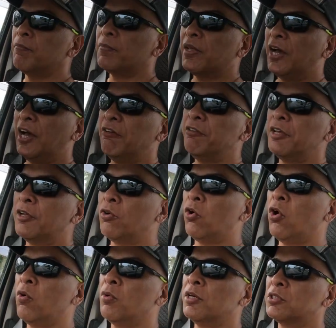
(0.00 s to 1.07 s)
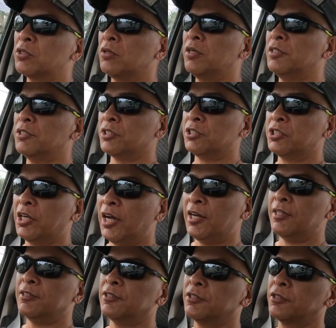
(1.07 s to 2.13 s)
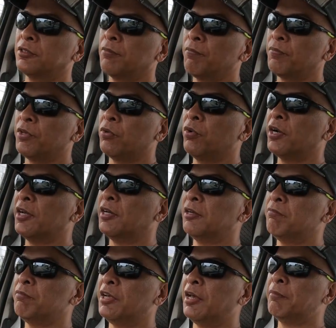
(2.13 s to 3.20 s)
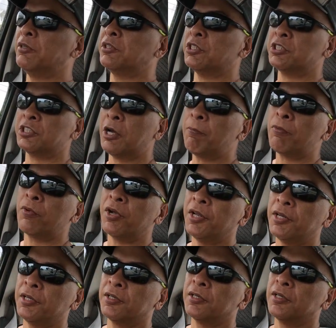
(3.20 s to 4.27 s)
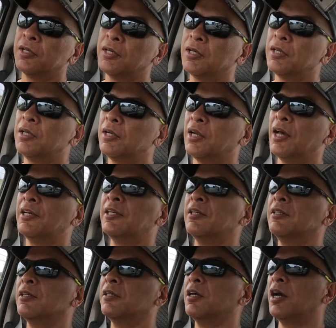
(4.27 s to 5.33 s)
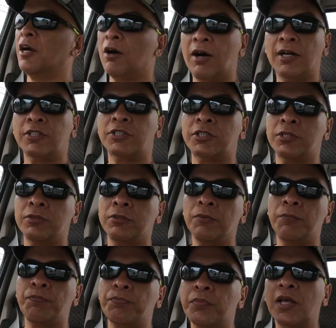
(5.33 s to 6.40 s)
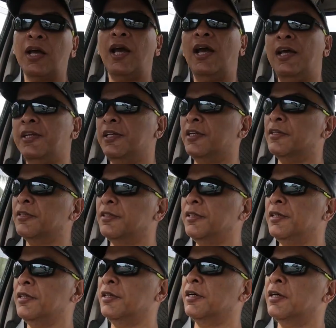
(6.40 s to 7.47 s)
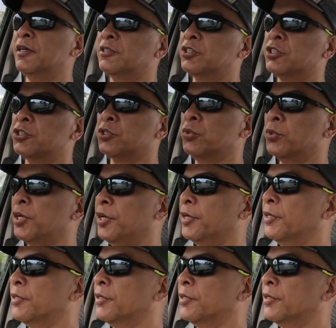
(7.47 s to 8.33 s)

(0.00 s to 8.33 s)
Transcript: having it always on is a challenge. You want to be able to separate it, like in the Daihatsu and in the Suzuki.